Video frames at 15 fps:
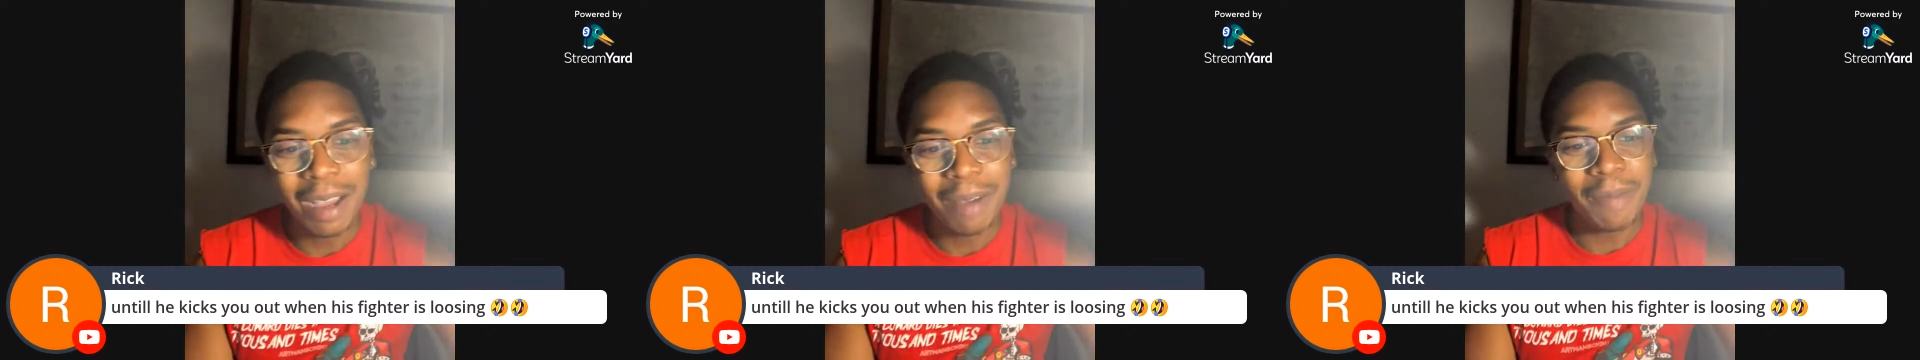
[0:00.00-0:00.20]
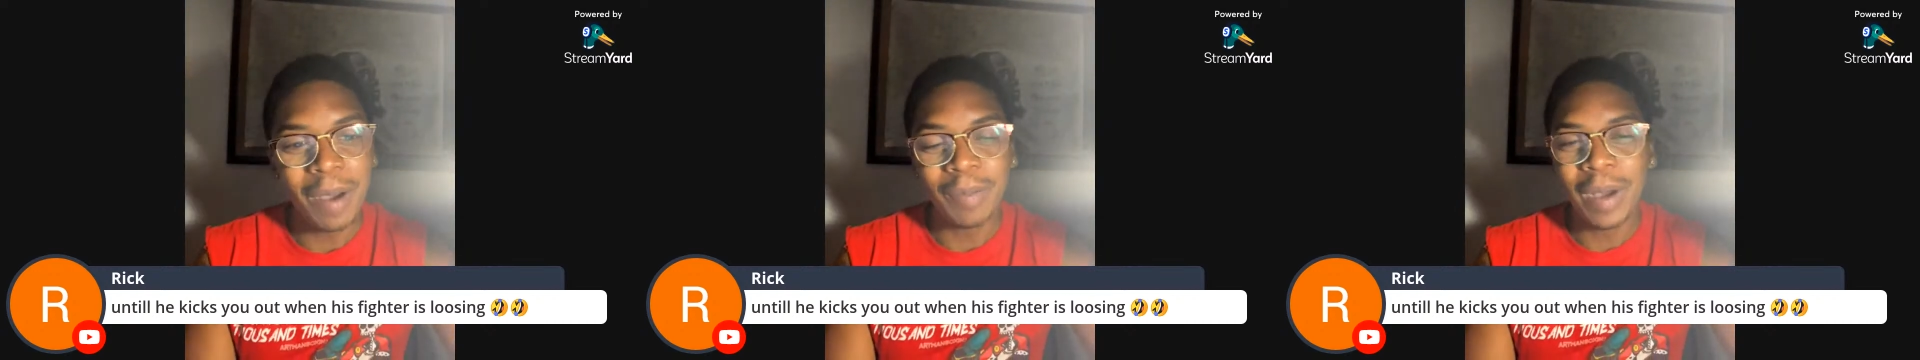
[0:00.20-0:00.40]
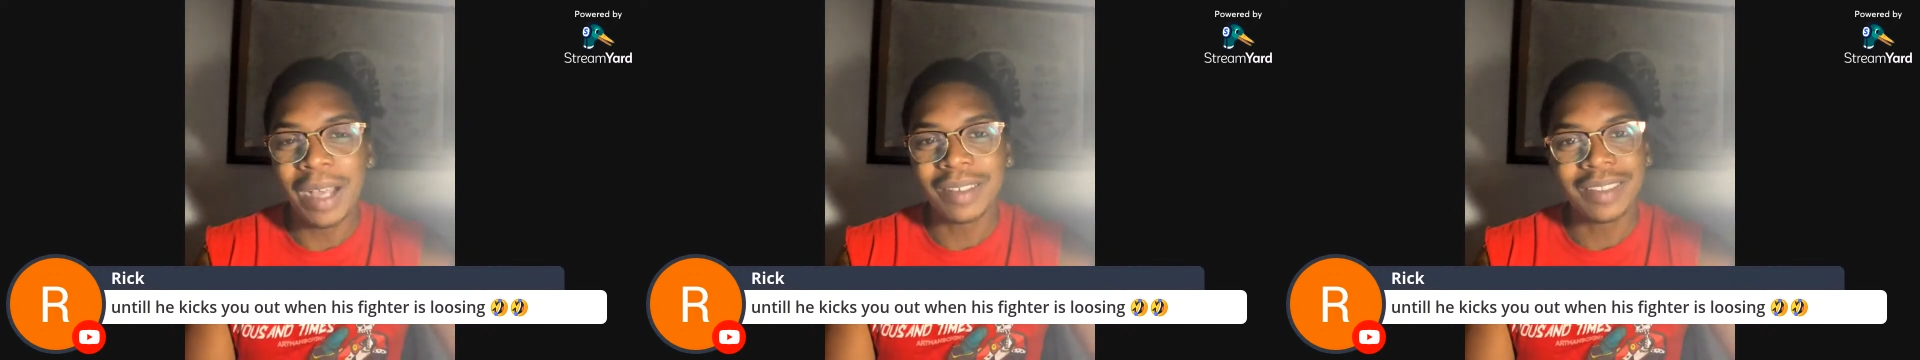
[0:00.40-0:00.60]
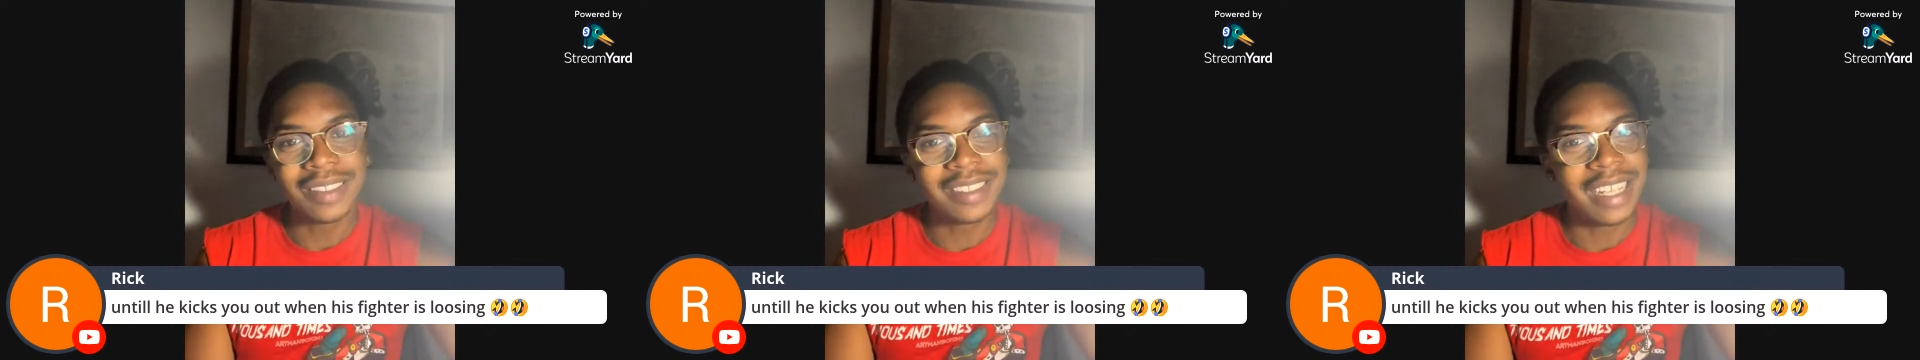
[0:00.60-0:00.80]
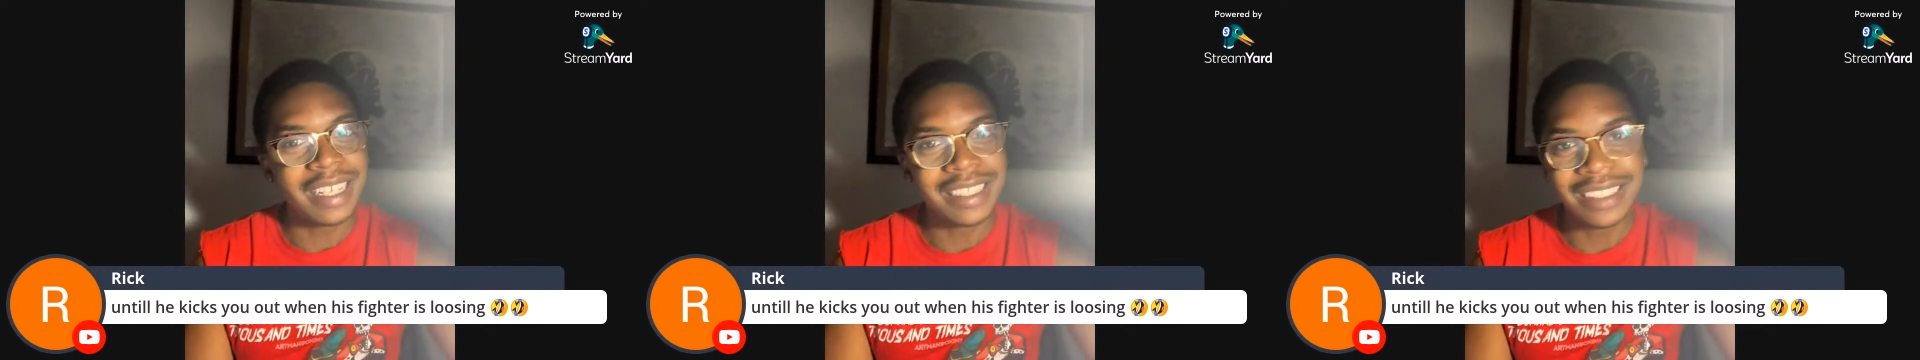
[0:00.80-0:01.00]
My pops
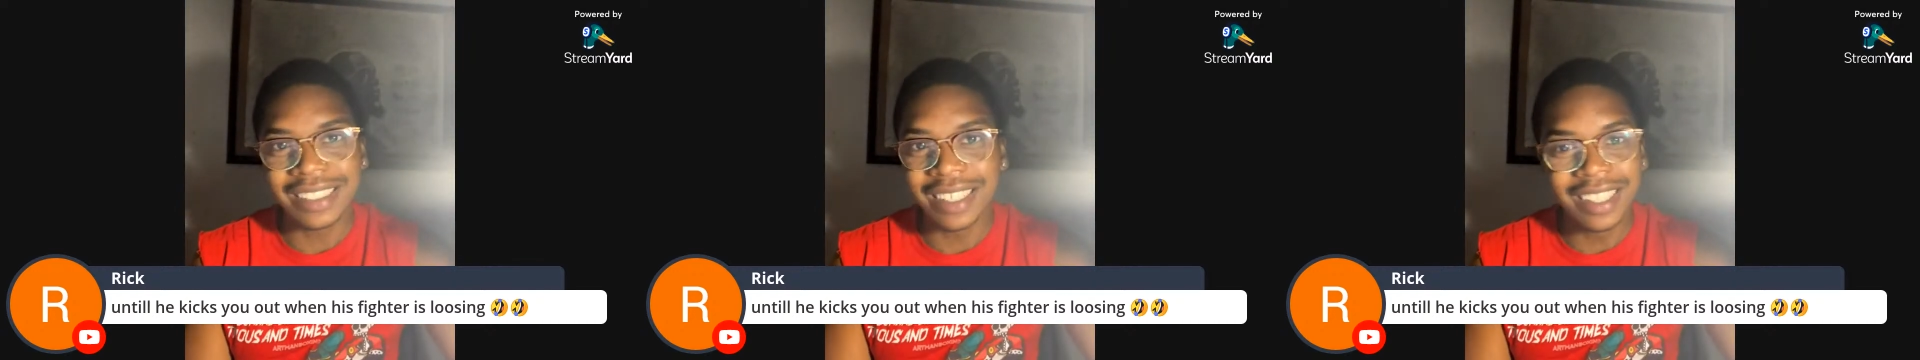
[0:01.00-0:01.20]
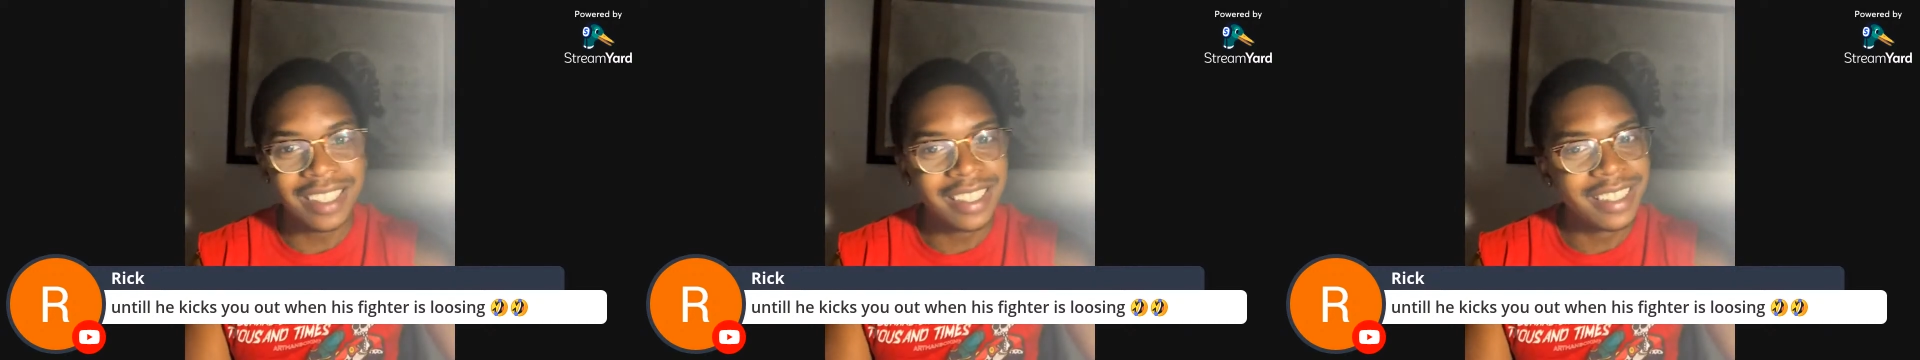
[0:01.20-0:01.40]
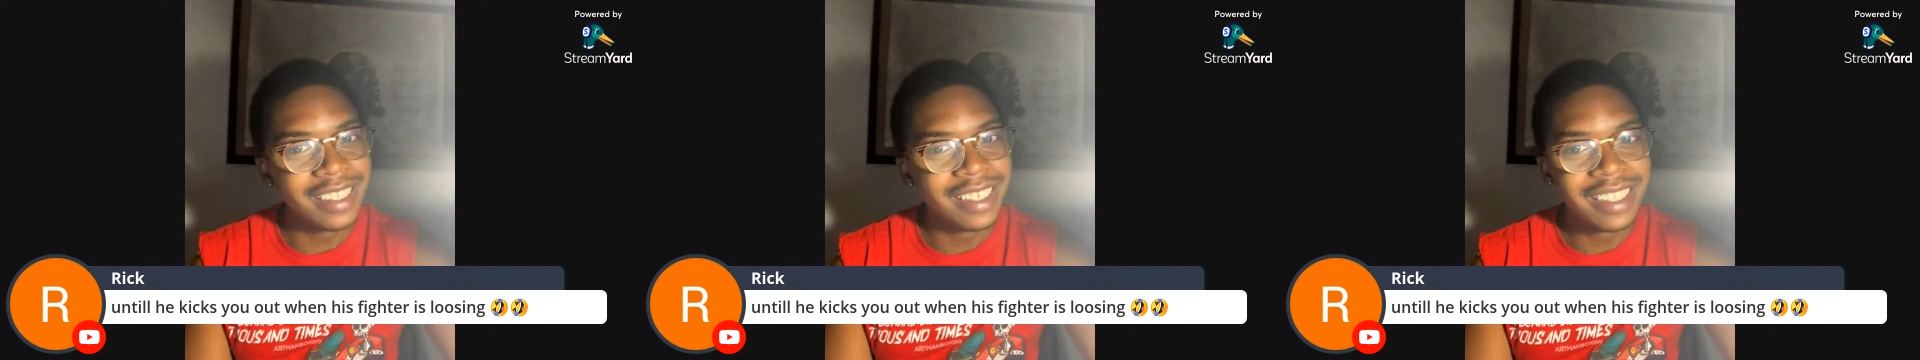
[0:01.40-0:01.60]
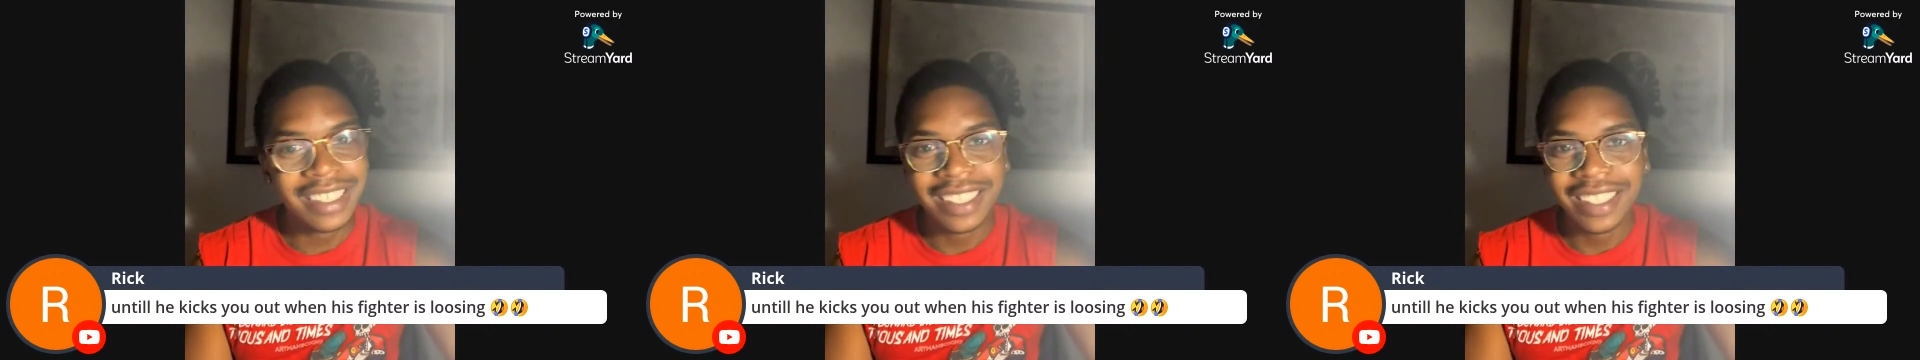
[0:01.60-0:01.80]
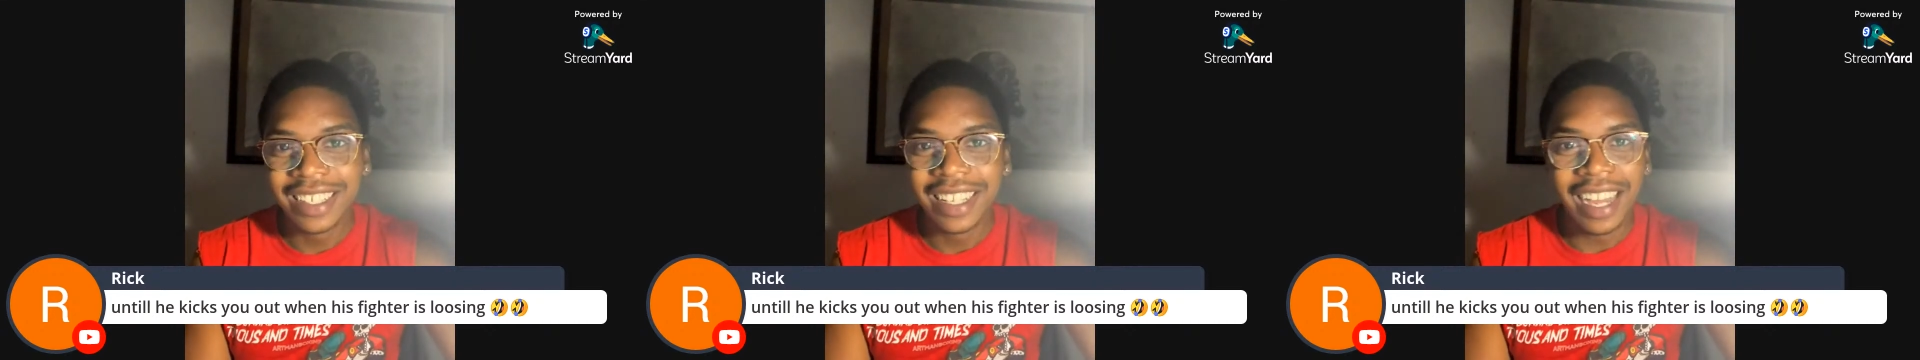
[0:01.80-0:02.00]
was like, son,
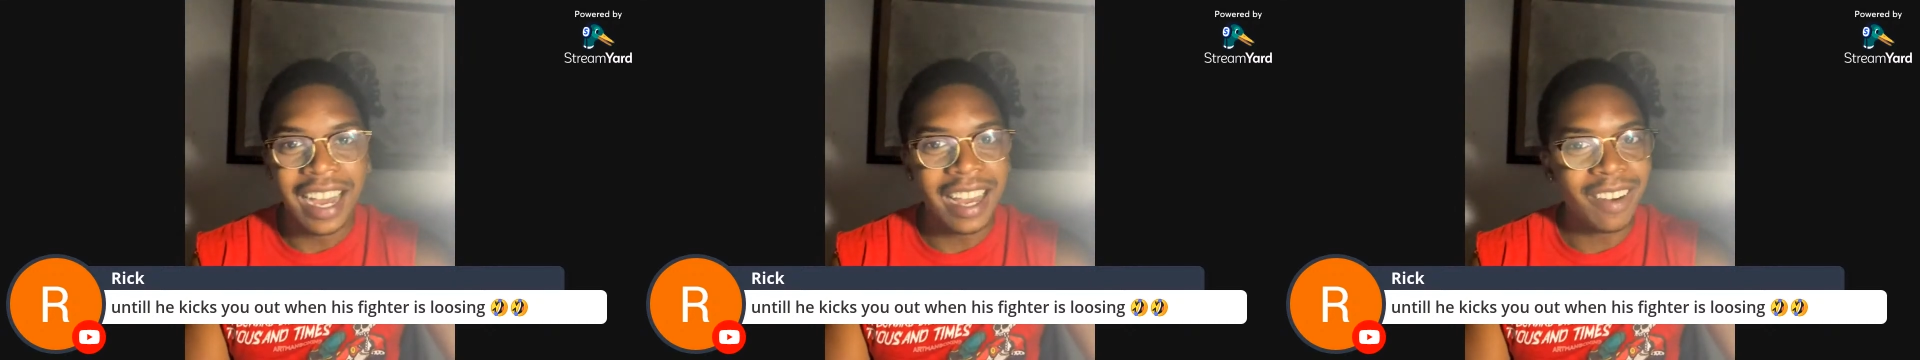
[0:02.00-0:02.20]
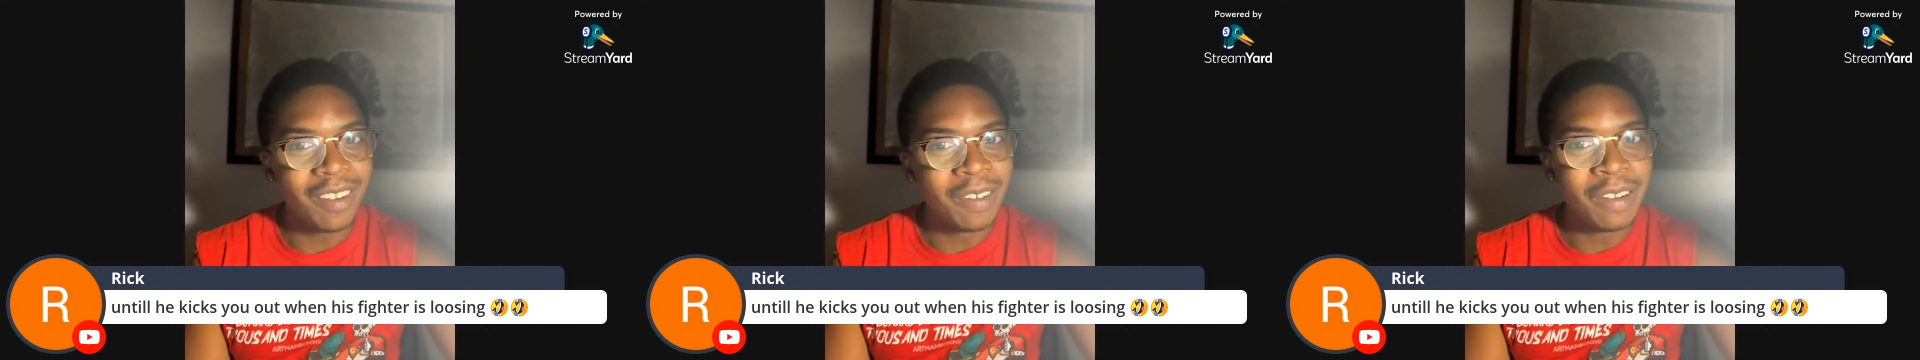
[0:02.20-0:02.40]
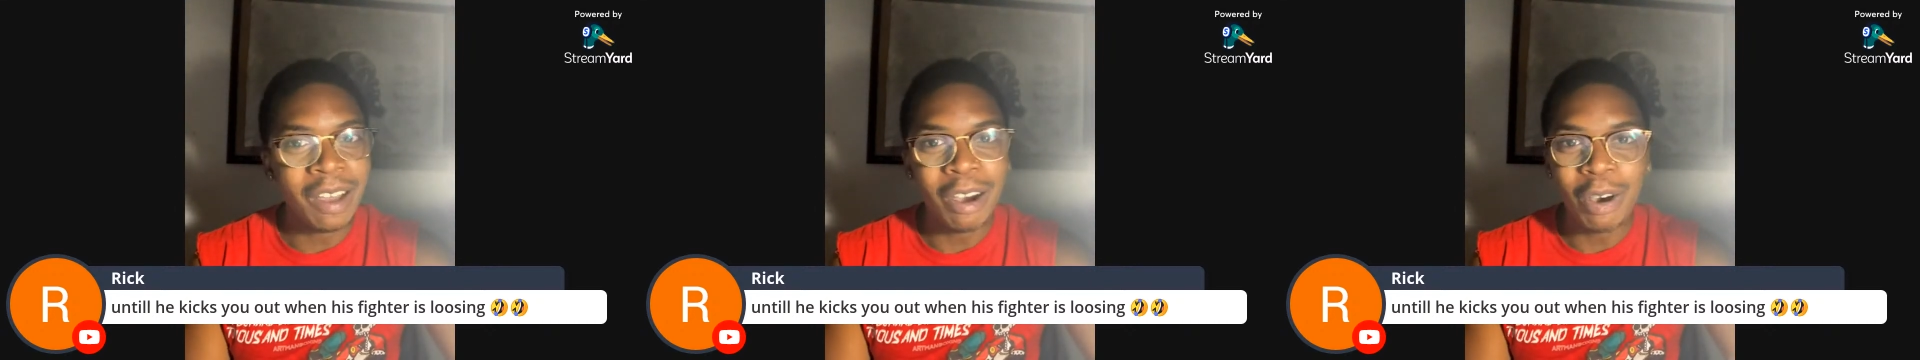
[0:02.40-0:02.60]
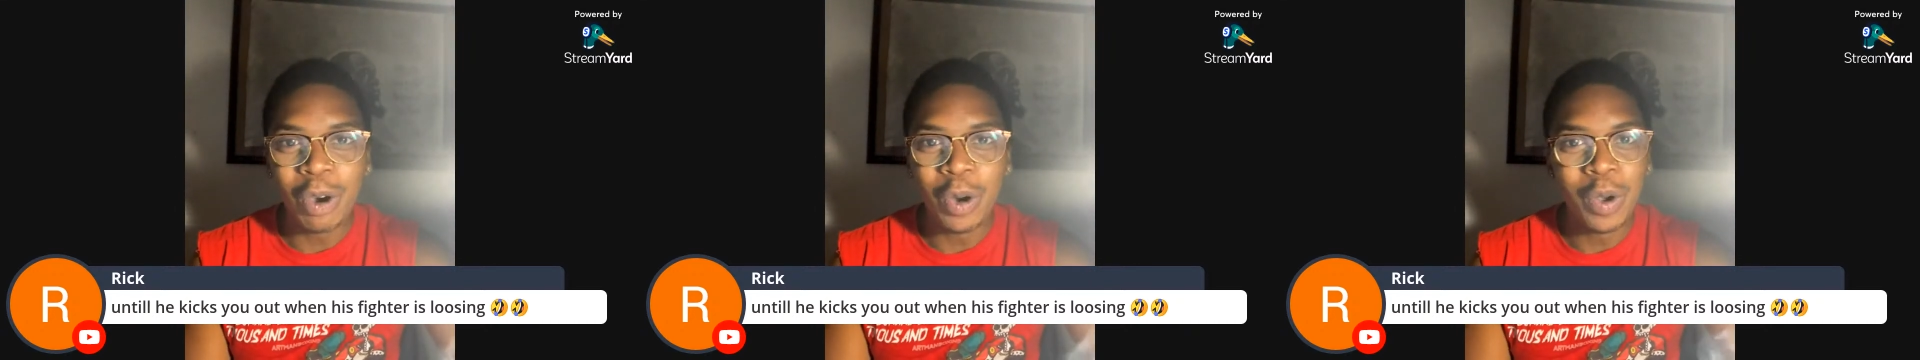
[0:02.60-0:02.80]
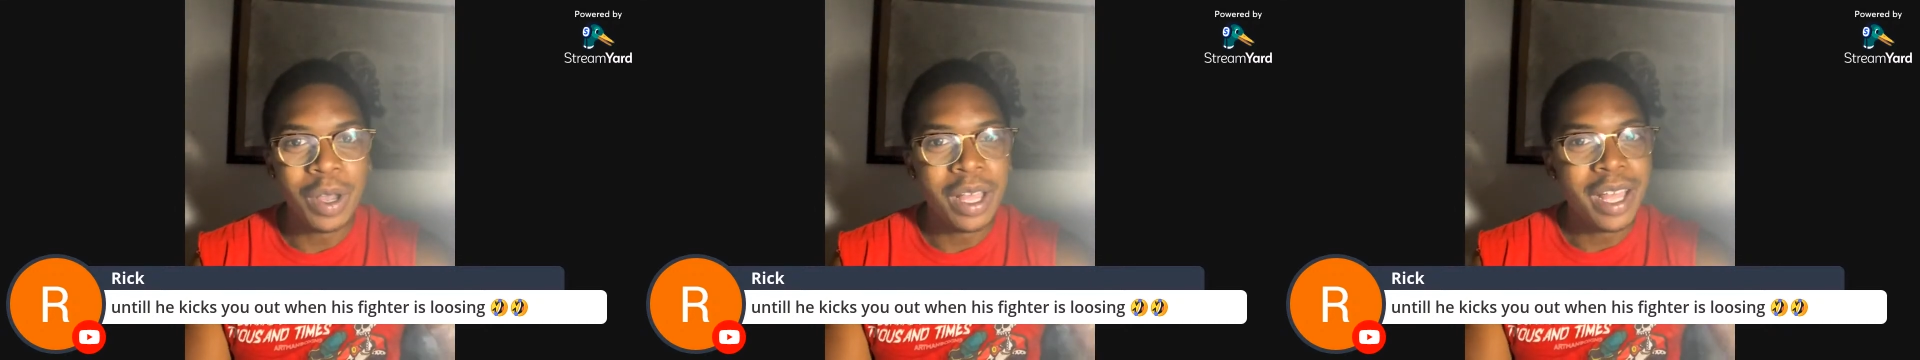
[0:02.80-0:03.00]
I don't know.